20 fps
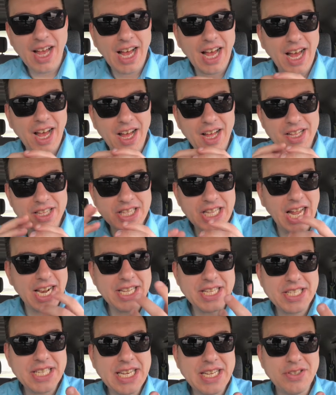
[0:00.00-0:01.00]
A lot of
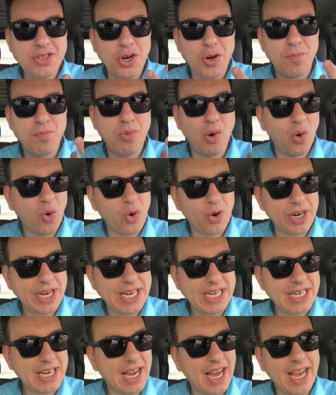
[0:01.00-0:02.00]
the scenes are boring.